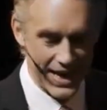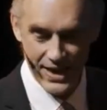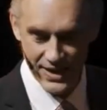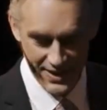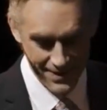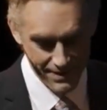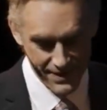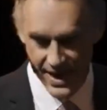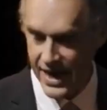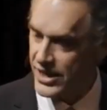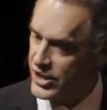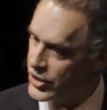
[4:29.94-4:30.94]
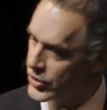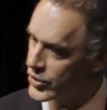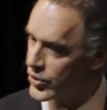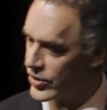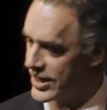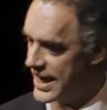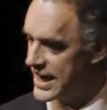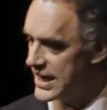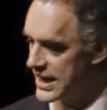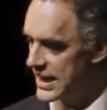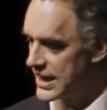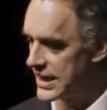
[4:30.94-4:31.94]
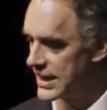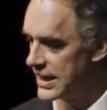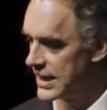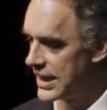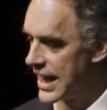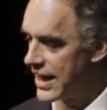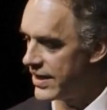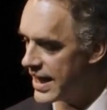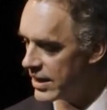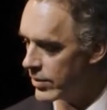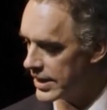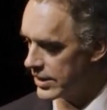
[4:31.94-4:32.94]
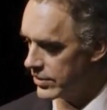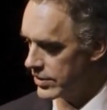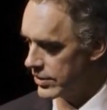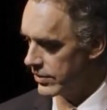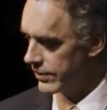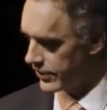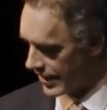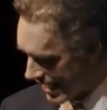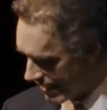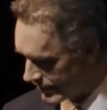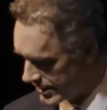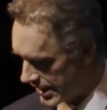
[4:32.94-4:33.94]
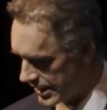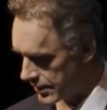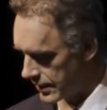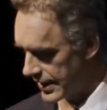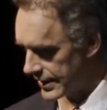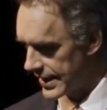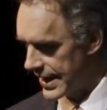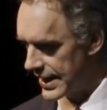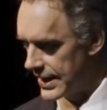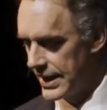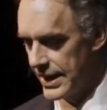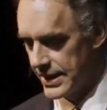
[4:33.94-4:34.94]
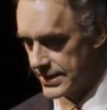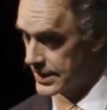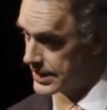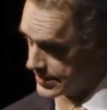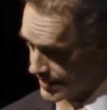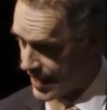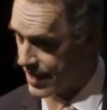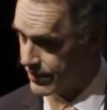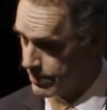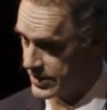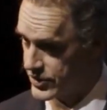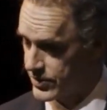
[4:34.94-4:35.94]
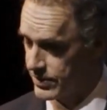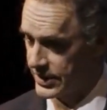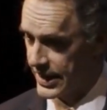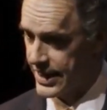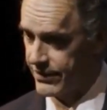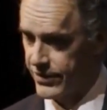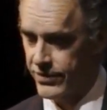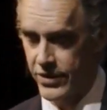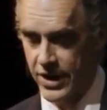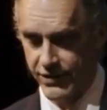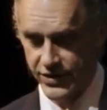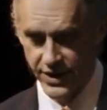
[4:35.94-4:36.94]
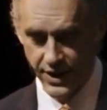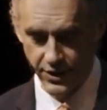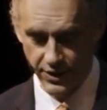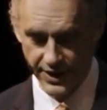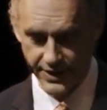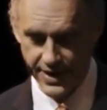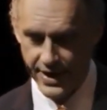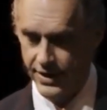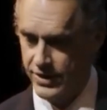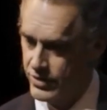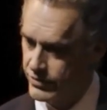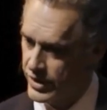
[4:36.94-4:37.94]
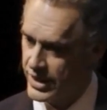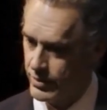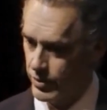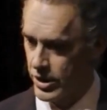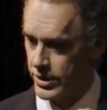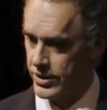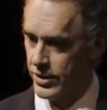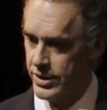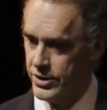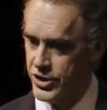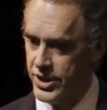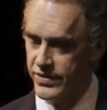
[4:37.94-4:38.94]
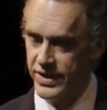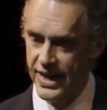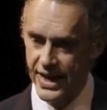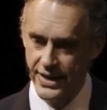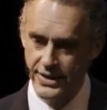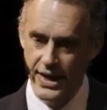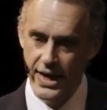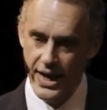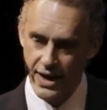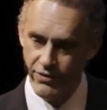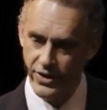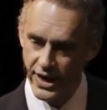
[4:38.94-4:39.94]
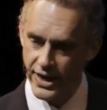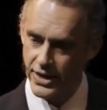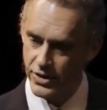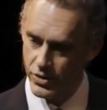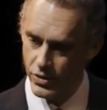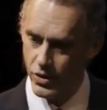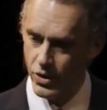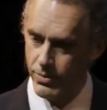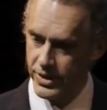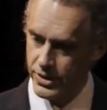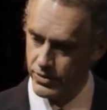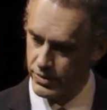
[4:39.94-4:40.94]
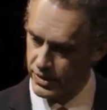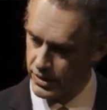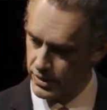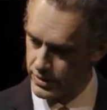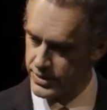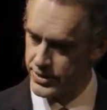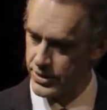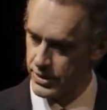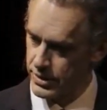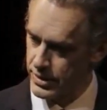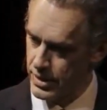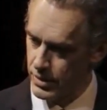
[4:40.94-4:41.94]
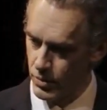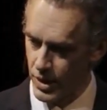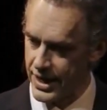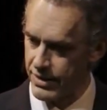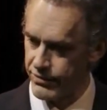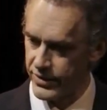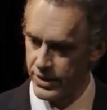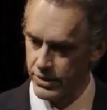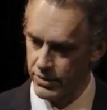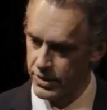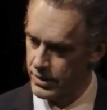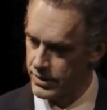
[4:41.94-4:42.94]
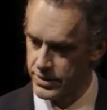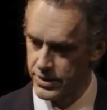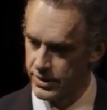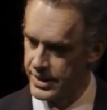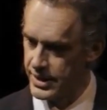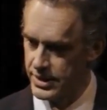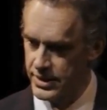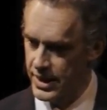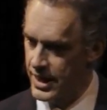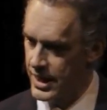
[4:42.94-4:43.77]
And you created it. And then what you do, if you have a diner like that, is because you have a miserable life if you have a diner like that, and you've really worked on achieving that, is every night you go home and you curse your wife and you curse your kids